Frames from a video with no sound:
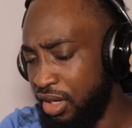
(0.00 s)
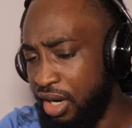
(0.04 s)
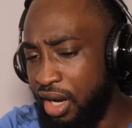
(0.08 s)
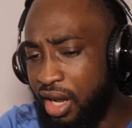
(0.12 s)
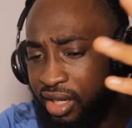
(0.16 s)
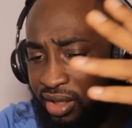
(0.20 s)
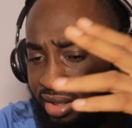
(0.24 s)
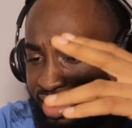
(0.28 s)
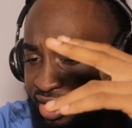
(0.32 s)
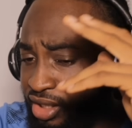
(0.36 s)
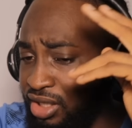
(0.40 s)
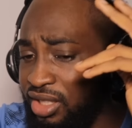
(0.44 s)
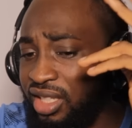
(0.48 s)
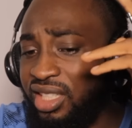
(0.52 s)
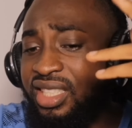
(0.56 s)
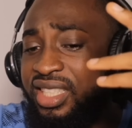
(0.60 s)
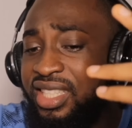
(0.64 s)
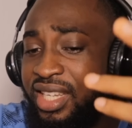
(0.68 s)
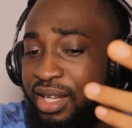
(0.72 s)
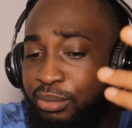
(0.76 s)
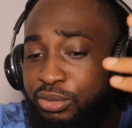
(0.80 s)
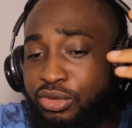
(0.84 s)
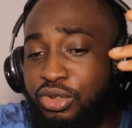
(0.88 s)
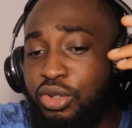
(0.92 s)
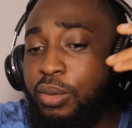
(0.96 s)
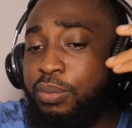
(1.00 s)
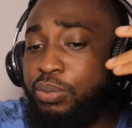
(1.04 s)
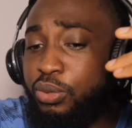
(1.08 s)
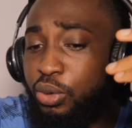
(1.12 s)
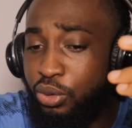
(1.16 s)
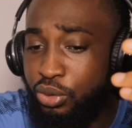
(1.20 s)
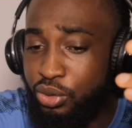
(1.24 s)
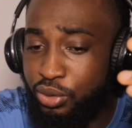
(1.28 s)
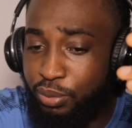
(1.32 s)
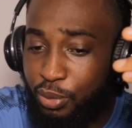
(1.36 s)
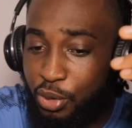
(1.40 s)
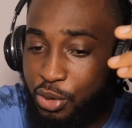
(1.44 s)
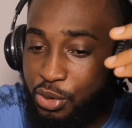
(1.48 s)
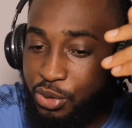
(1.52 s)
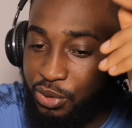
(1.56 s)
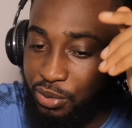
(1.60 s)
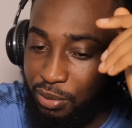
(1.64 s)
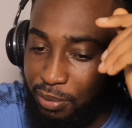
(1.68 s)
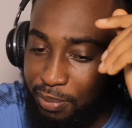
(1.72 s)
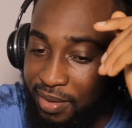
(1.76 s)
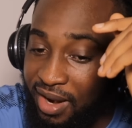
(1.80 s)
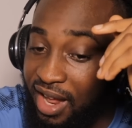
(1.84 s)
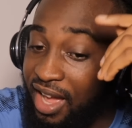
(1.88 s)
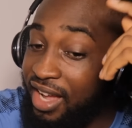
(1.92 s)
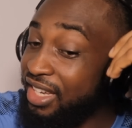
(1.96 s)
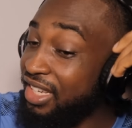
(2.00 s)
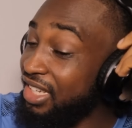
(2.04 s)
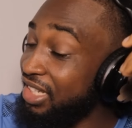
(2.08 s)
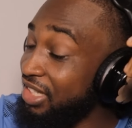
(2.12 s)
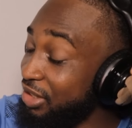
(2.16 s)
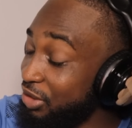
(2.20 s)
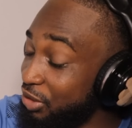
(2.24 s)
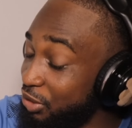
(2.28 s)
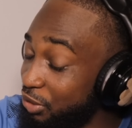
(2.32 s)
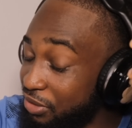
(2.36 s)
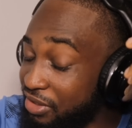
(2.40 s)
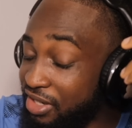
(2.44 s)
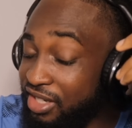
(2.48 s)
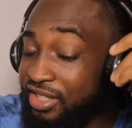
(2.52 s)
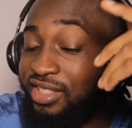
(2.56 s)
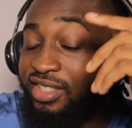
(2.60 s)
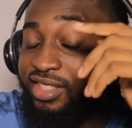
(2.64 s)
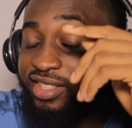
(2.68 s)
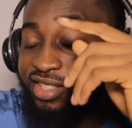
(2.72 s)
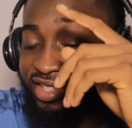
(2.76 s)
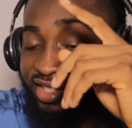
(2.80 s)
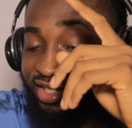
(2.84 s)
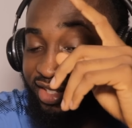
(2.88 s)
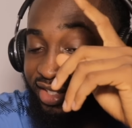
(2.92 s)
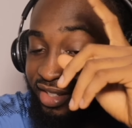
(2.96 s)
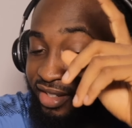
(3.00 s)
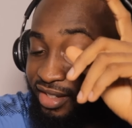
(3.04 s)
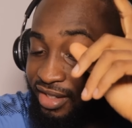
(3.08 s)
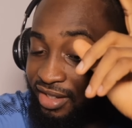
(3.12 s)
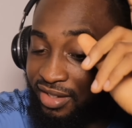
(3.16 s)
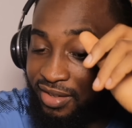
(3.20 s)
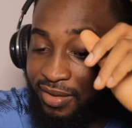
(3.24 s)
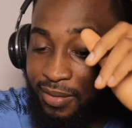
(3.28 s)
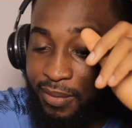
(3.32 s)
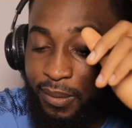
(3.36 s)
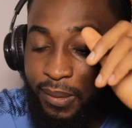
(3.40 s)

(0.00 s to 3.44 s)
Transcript: Relax, he just name dropped Odumodu Black. Interesting.